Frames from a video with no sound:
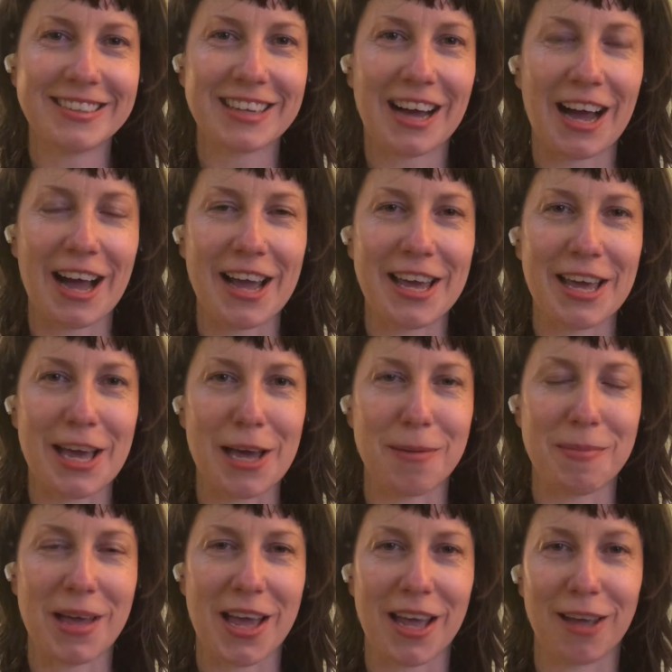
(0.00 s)
I am
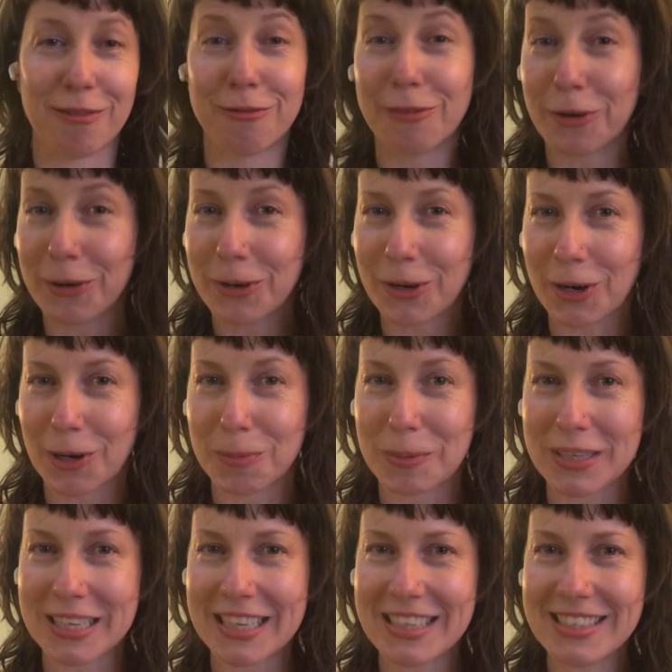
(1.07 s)
a folk
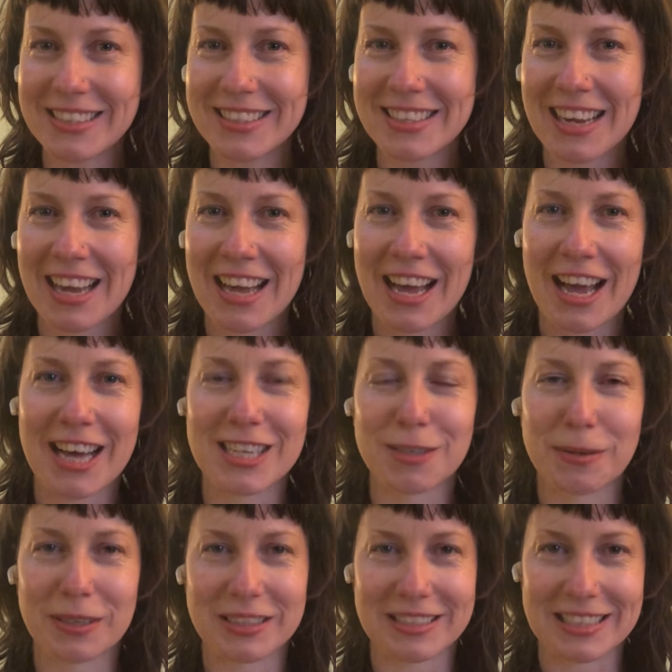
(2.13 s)
herbalist as
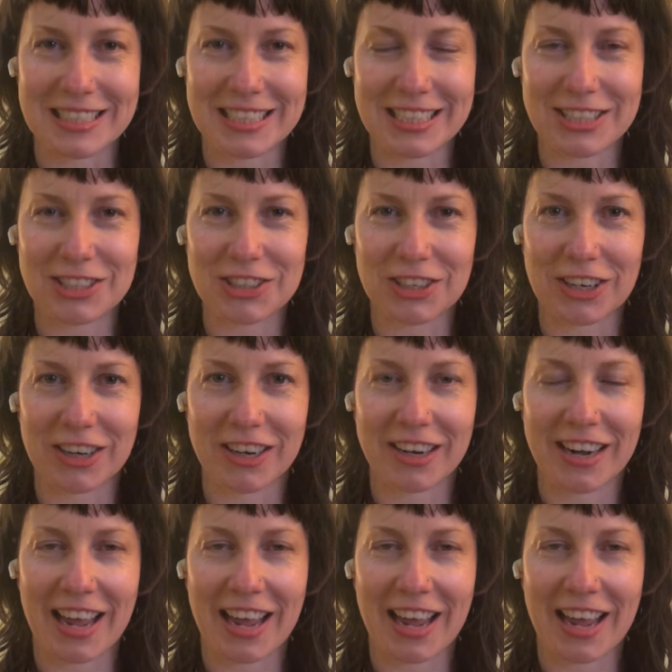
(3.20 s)
well as a teacher,